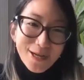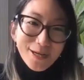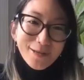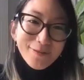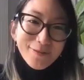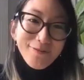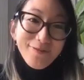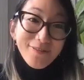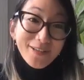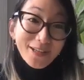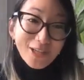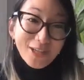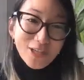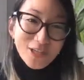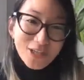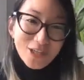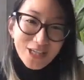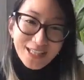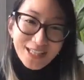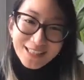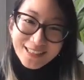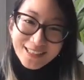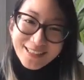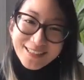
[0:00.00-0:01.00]

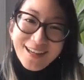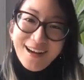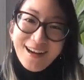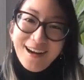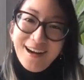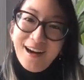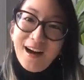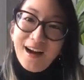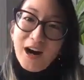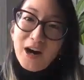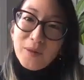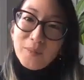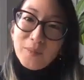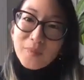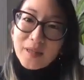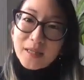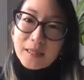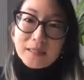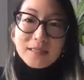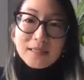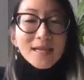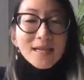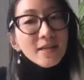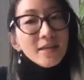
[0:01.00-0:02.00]
fiction, like
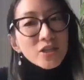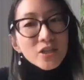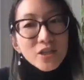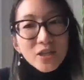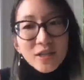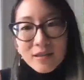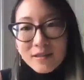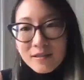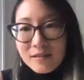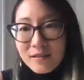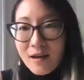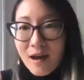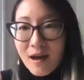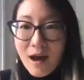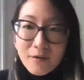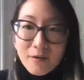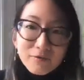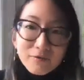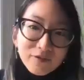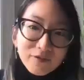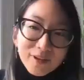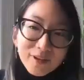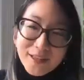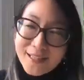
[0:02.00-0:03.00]
tension,
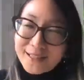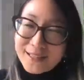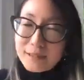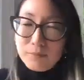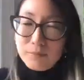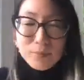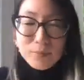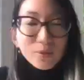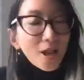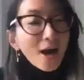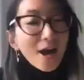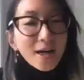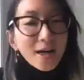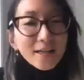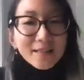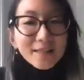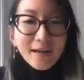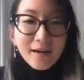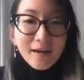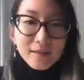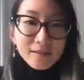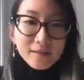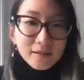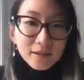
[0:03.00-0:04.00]
conflict, plot,
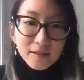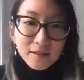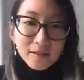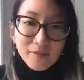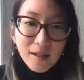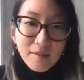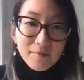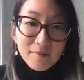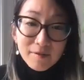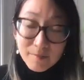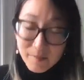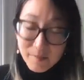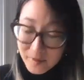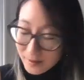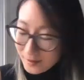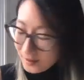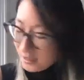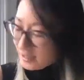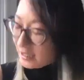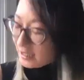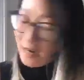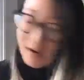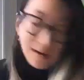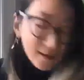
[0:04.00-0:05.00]
character
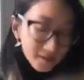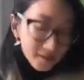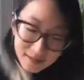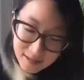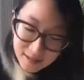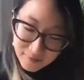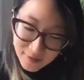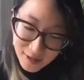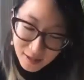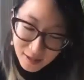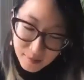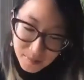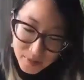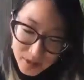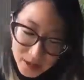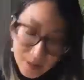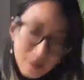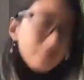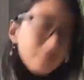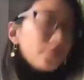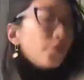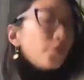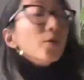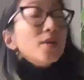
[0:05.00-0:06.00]
development.
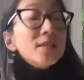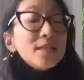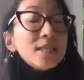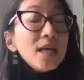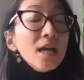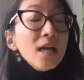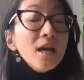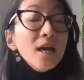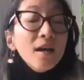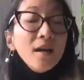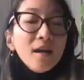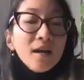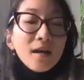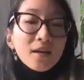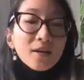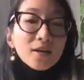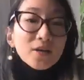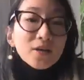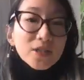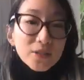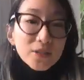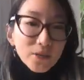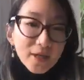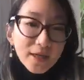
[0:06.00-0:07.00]
Of course, your
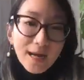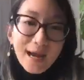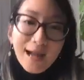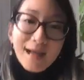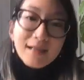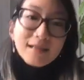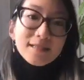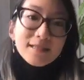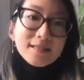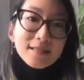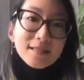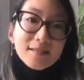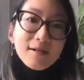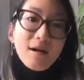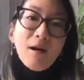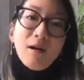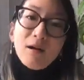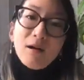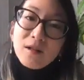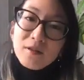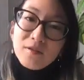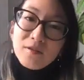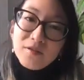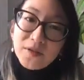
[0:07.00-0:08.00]
story has
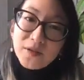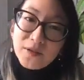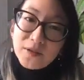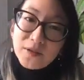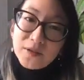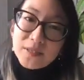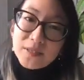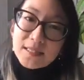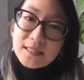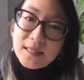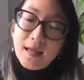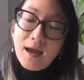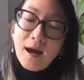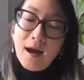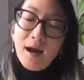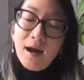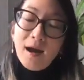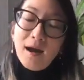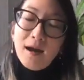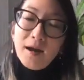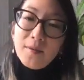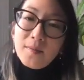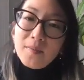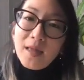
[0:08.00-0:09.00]
all of those,
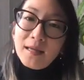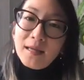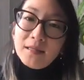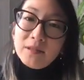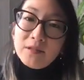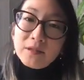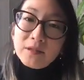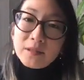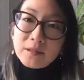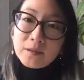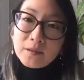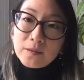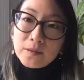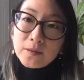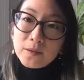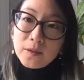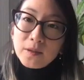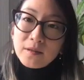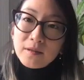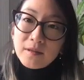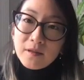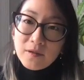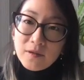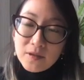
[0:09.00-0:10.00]
and you
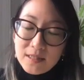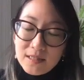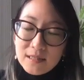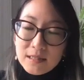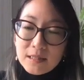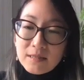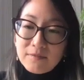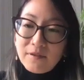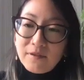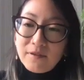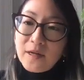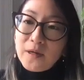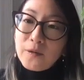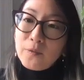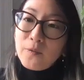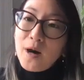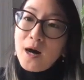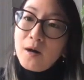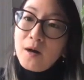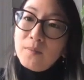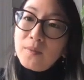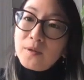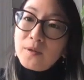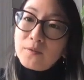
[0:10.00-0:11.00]
do those things very
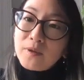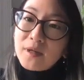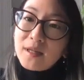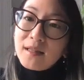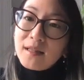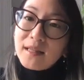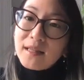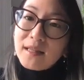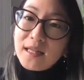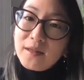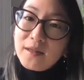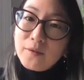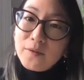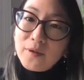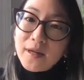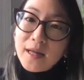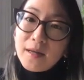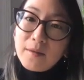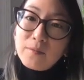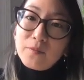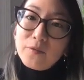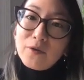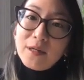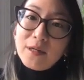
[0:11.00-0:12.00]
well. But really, when
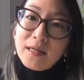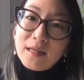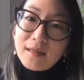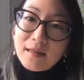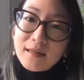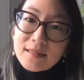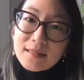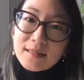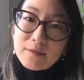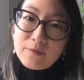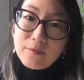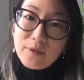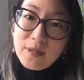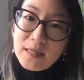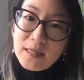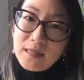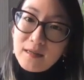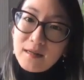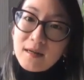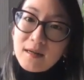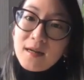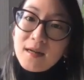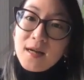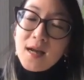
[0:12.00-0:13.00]
I'm reading as a
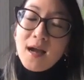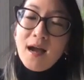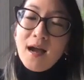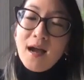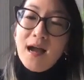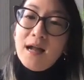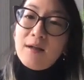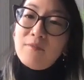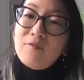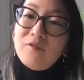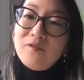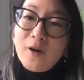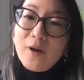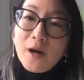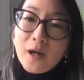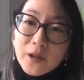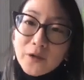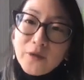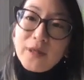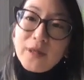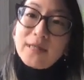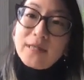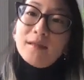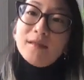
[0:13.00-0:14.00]
reader, I'm
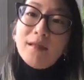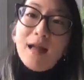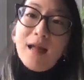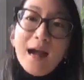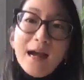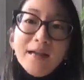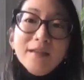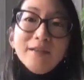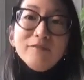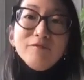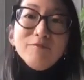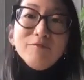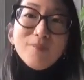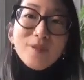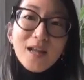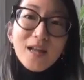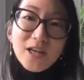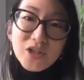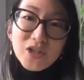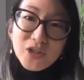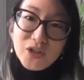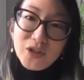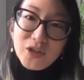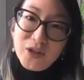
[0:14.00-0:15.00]
following a line of
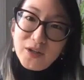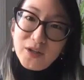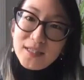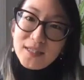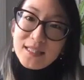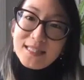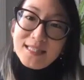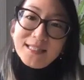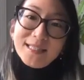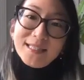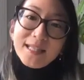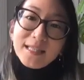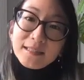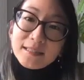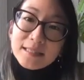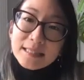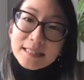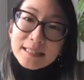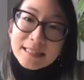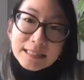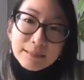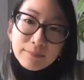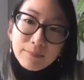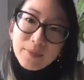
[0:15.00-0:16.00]
pleasure, seeking to
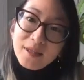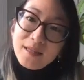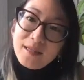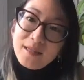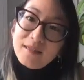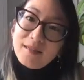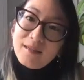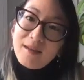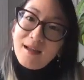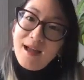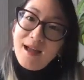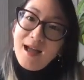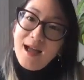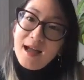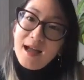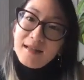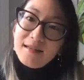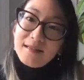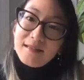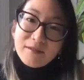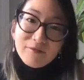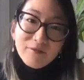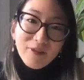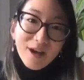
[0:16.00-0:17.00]
deepen and
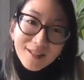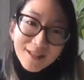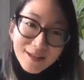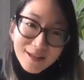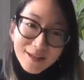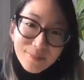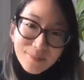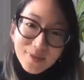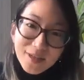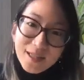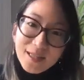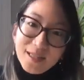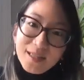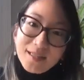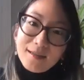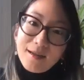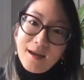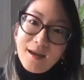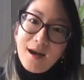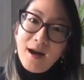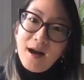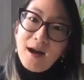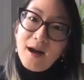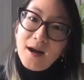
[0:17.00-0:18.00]
develop it.
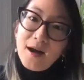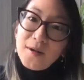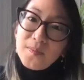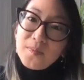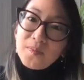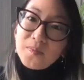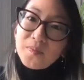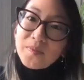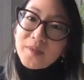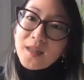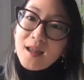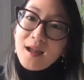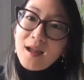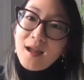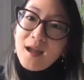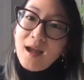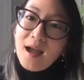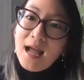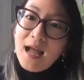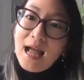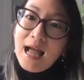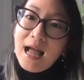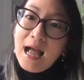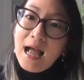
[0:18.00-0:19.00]

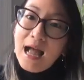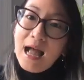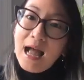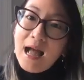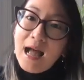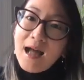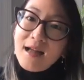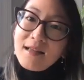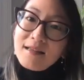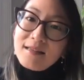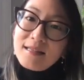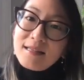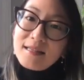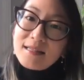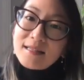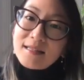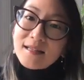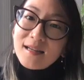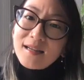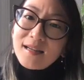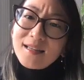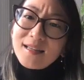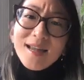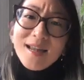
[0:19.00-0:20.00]
And
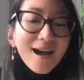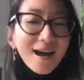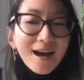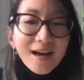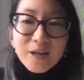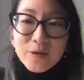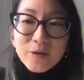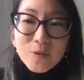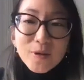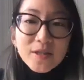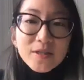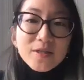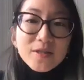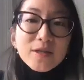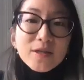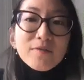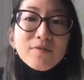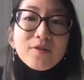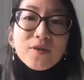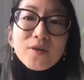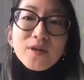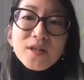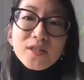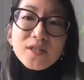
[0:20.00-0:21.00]
yeah, I wonder if
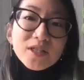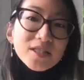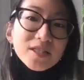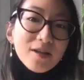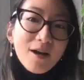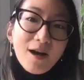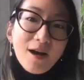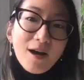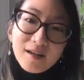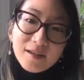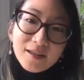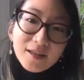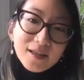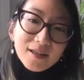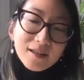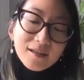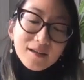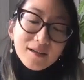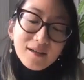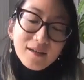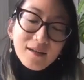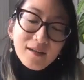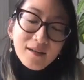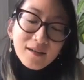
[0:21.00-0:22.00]
you can just talk
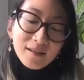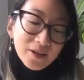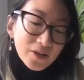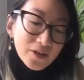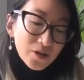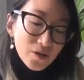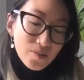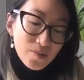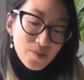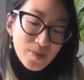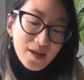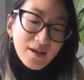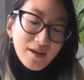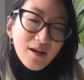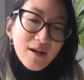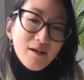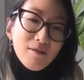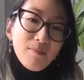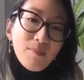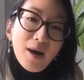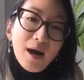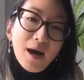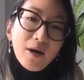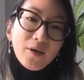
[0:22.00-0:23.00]
a little bit
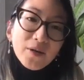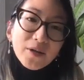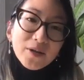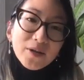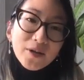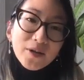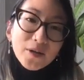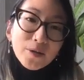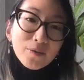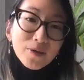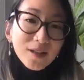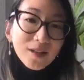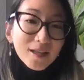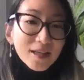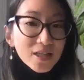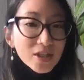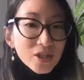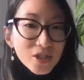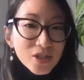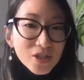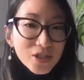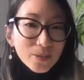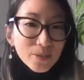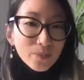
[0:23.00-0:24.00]
about your
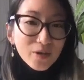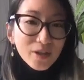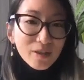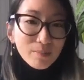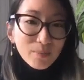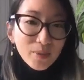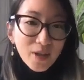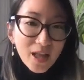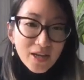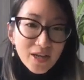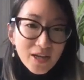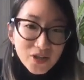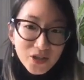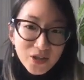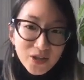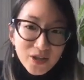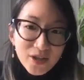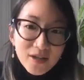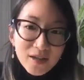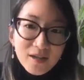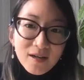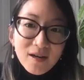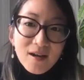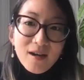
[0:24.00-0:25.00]
relationship with
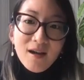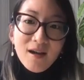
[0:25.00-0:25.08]
pleasure,